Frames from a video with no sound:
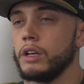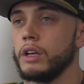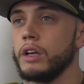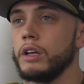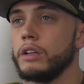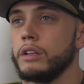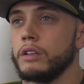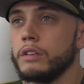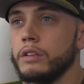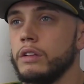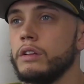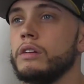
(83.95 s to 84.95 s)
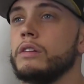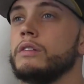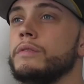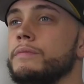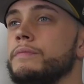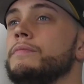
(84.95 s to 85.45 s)
What impression do you hope
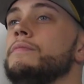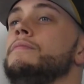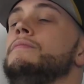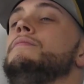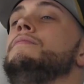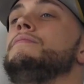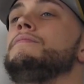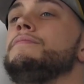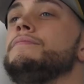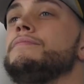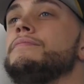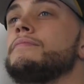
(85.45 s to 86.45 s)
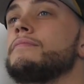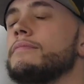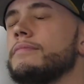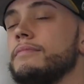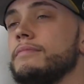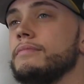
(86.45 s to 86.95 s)
you leave, you've left
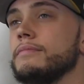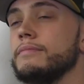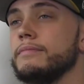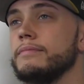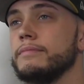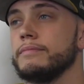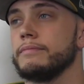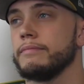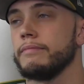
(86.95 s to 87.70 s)
on McDaniel baseball?